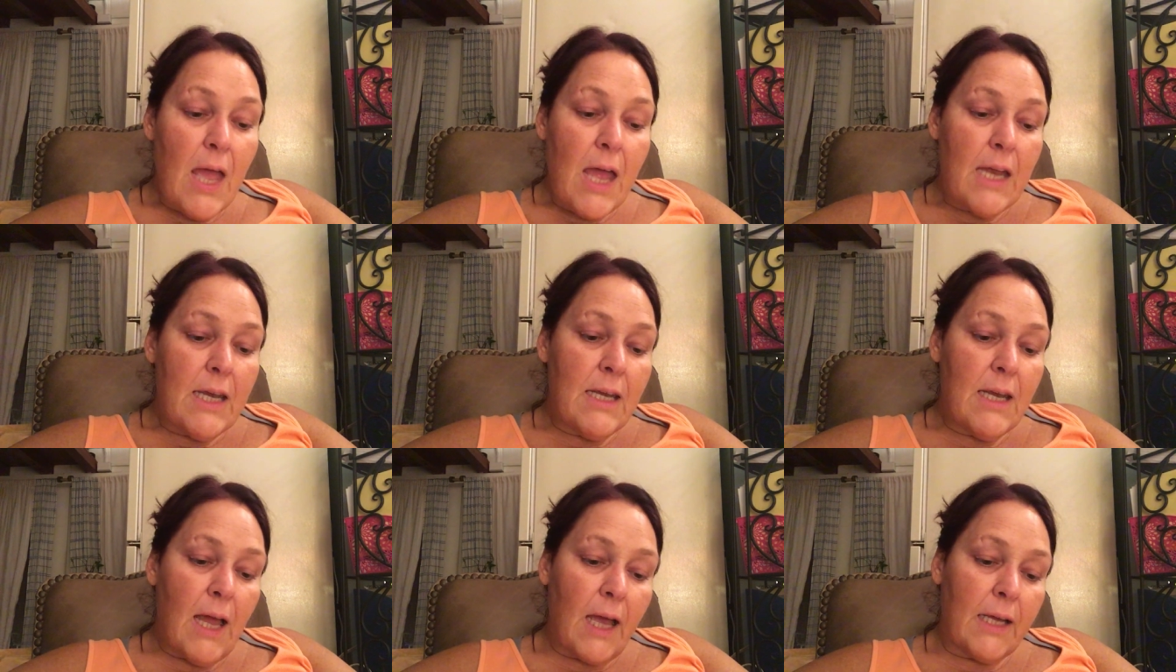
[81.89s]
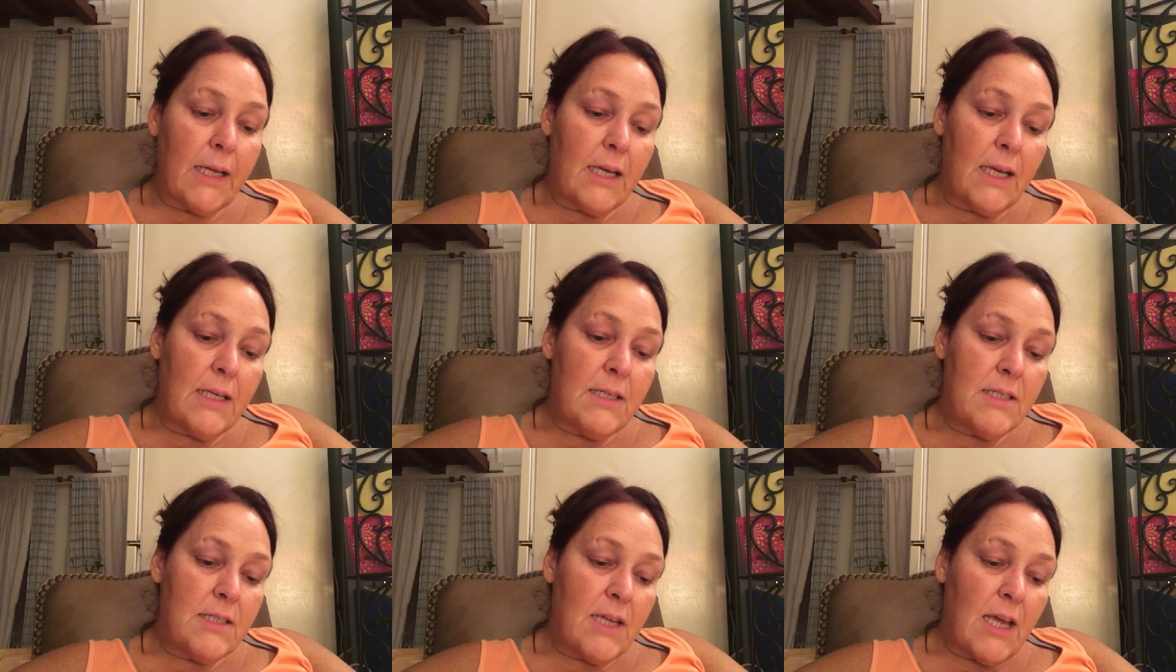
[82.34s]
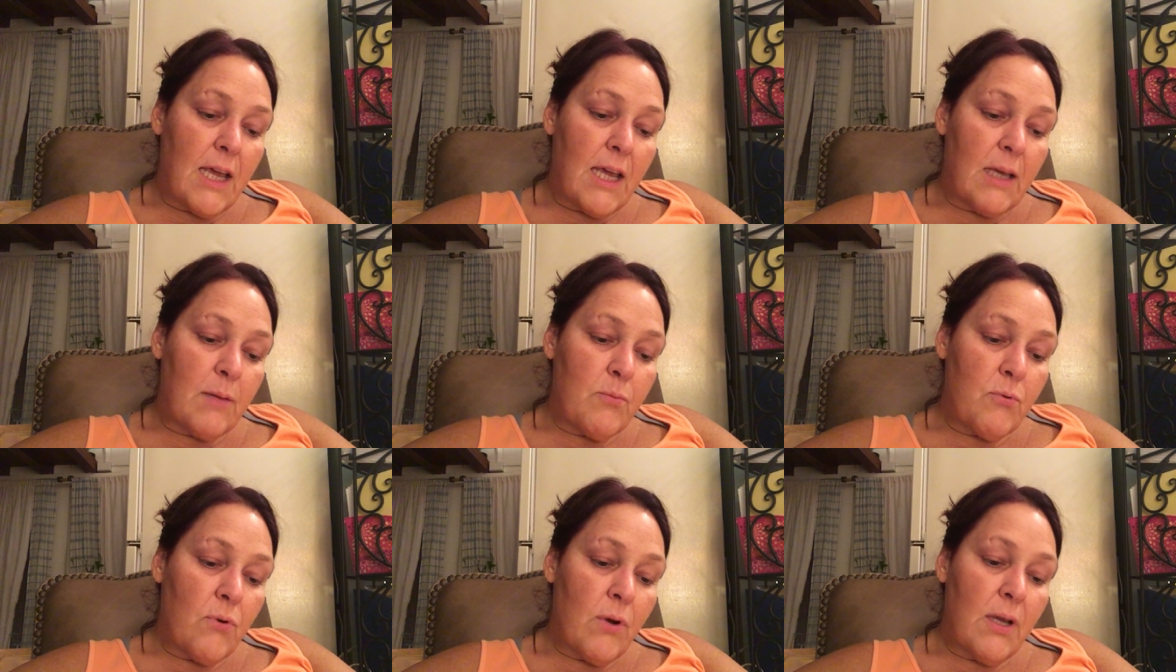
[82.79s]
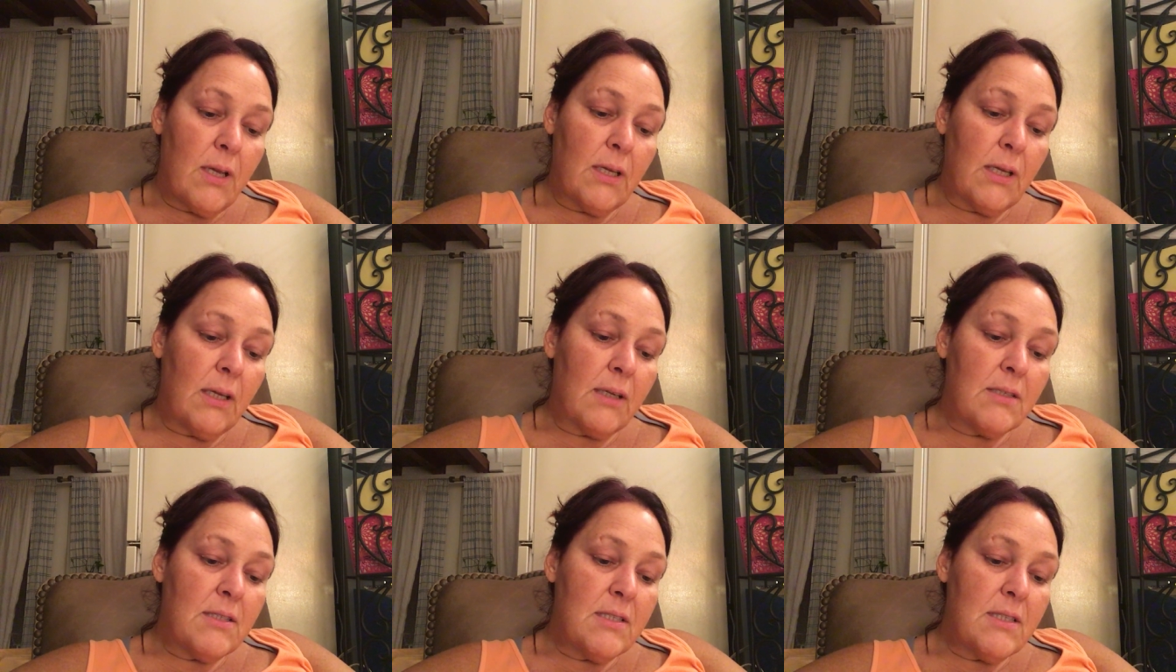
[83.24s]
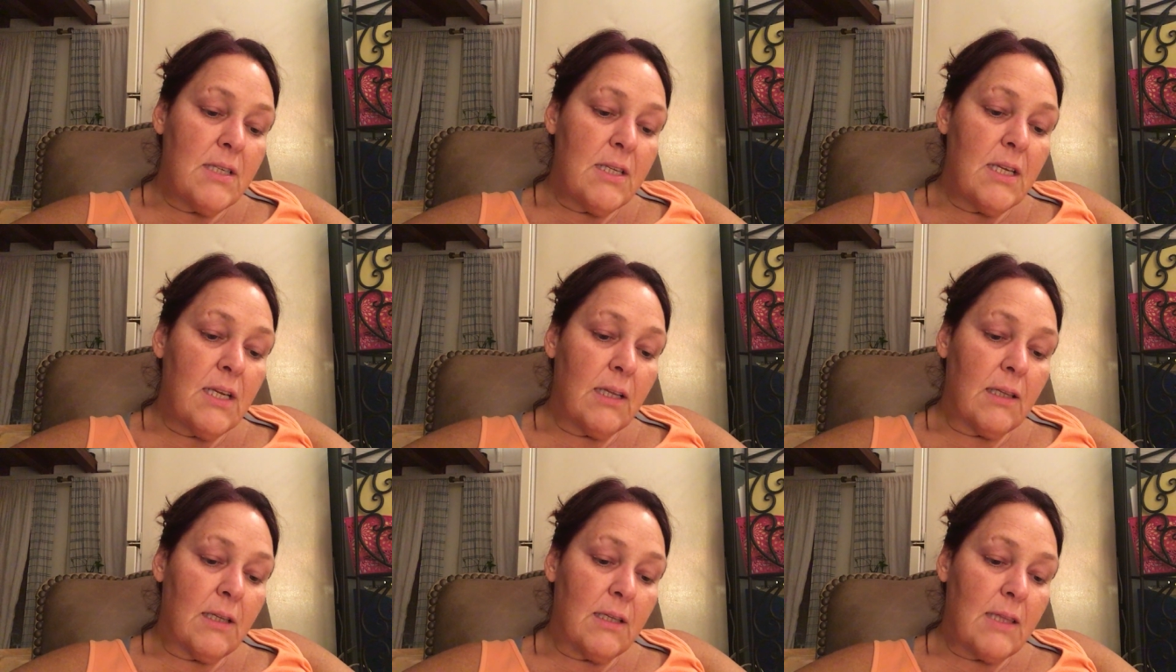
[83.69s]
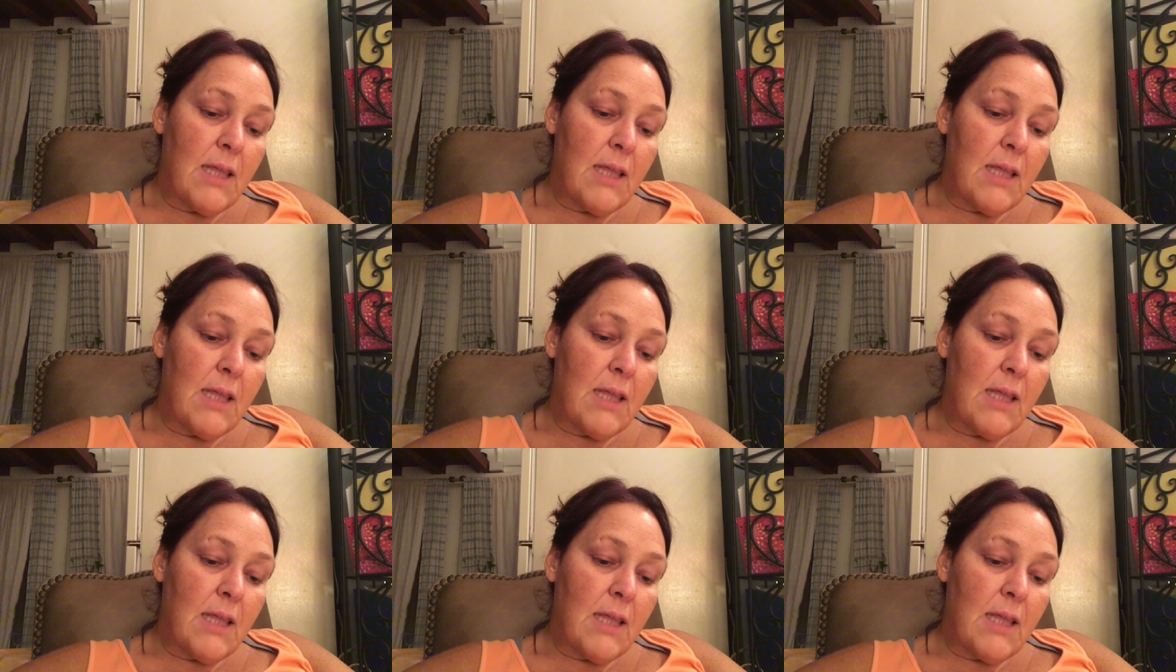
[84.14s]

night and day praying exceedingly